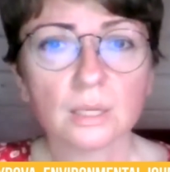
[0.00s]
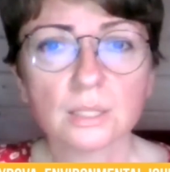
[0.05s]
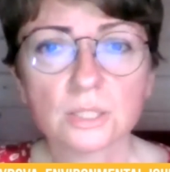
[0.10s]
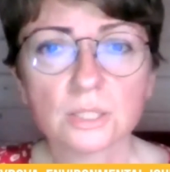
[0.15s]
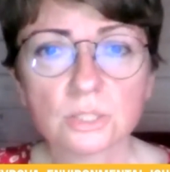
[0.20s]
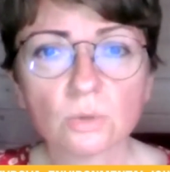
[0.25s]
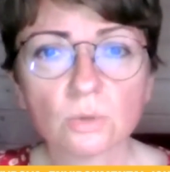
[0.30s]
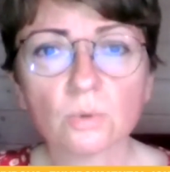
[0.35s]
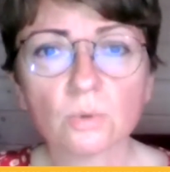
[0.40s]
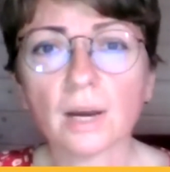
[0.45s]

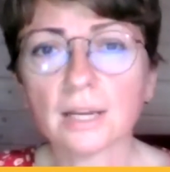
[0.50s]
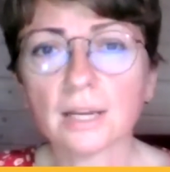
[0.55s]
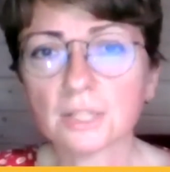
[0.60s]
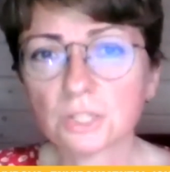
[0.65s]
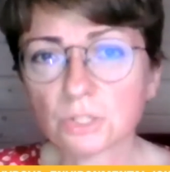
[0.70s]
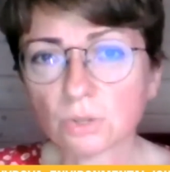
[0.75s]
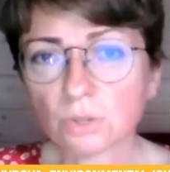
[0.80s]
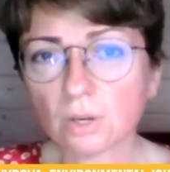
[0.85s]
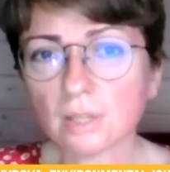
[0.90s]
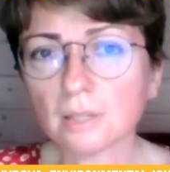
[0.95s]
So I
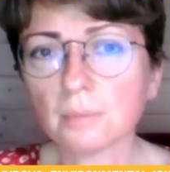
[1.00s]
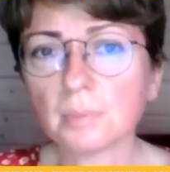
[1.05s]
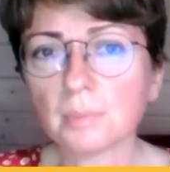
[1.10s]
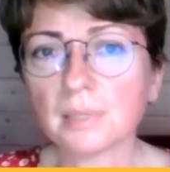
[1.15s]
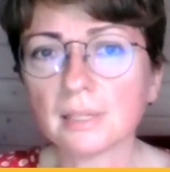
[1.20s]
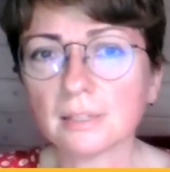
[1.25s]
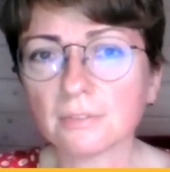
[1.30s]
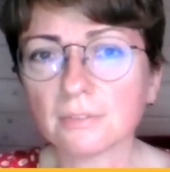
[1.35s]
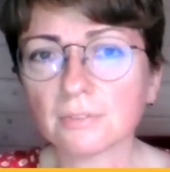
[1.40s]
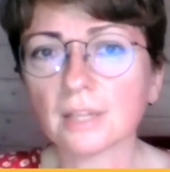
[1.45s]
strongly
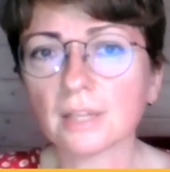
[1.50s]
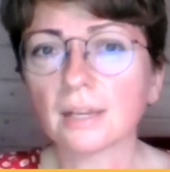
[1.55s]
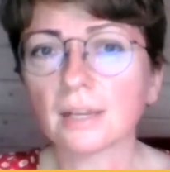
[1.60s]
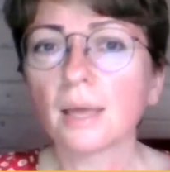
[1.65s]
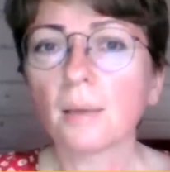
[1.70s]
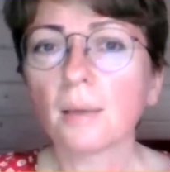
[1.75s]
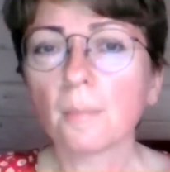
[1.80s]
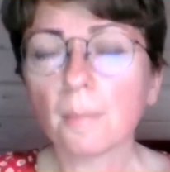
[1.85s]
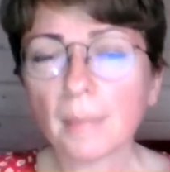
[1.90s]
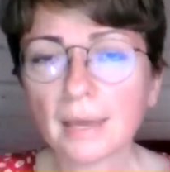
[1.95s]
believe that
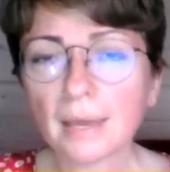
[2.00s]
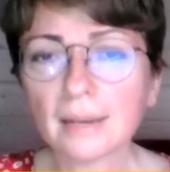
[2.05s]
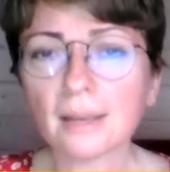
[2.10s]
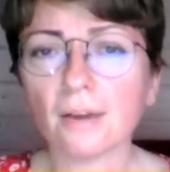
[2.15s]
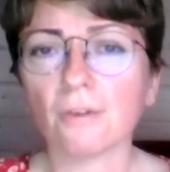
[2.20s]
many